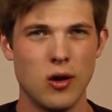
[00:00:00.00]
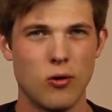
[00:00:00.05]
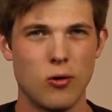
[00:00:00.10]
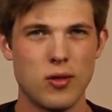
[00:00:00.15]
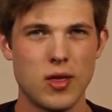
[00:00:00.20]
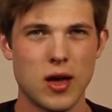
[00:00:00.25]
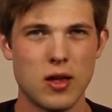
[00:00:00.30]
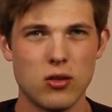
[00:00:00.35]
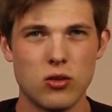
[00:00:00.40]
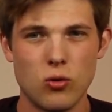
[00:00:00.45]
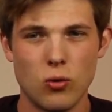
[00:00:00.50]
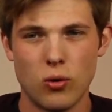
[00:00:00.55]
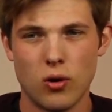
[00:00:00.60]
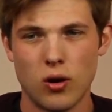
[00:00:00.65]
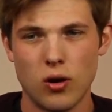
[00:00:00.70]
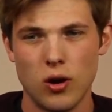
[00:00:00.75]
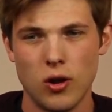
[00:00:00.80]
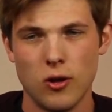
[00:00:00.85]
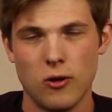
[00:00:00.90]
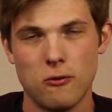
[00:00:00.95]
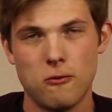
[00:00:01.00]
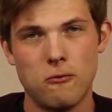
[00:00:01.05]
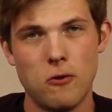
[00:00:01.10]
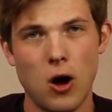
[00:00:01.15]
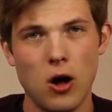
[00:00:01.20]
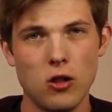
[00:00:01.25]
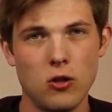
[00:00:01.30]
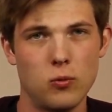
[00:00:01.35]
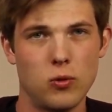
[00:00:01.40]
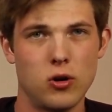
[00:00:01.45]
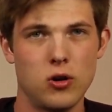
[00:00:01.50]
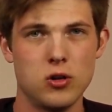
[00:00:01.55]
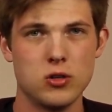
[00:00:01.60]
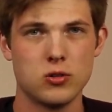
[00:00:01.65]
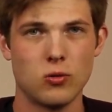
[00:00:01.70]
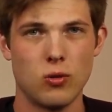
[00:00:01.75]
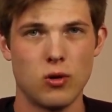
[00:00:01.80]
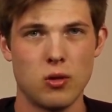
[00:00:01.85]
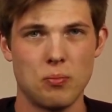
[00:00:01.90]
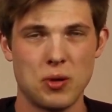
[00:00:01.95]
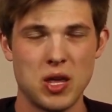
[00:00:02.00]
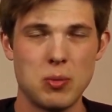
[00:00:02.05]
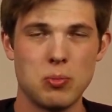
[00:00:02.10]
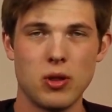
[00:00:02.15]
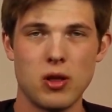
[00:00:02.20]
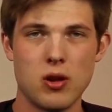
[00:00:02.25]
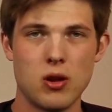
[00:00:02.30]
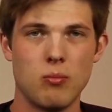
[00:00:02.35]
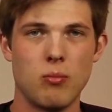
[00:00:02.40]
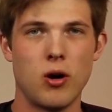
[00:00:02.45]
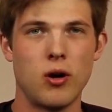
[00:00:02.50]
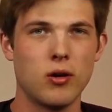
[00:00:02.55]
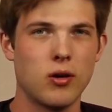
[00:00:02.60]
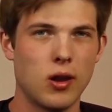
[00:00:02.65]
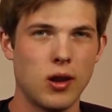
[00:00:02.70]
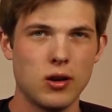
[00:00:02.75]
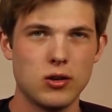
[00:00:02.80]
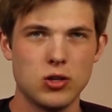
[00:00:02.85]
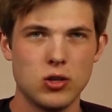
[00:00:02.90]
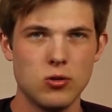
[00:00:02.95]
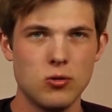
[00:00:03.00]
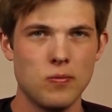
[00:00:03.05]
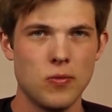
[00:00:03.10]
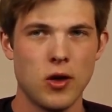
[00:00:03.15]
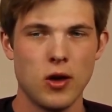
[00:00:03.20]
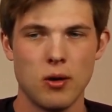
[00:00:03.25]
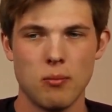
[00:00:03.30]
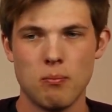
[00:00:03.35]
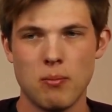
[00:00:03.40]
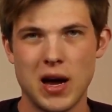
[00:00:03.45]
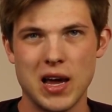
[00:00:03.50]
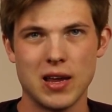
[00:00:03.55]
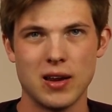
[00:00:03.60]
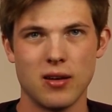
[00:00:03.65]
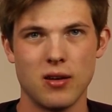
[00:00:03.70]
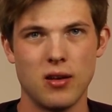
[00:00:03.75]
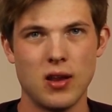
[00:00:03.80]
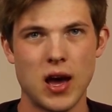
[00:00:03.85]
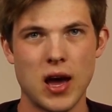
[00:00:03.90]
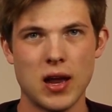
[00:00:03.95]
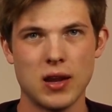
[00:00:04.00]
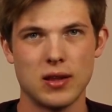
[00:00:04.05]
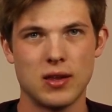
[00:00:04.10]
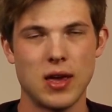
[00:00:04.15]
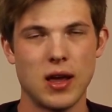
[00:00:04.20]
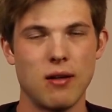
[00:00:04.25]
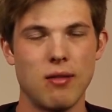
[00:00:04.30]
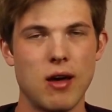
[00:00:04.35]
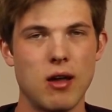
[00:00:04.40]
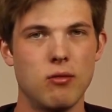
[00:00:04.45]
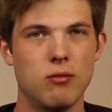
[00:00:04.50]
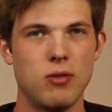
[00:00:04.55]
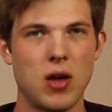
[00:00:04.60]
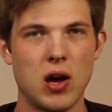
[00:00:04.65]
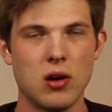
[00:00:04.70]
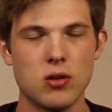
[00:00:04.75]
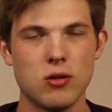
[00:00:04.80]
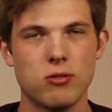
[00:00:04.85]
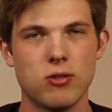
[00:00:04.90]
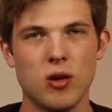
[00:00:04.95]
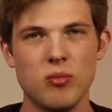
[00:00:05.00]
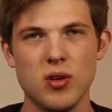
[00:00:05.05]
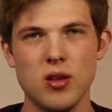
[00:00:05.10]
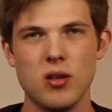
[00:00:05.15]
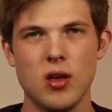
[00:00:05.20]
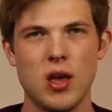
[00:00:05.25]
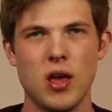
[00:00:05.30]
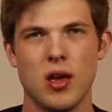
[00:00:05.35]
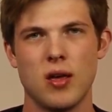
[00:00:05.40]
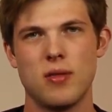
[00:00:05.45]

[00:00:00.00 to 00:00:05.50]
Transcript: or that your followers or the people that you're marketing to might not get a lot of value from it,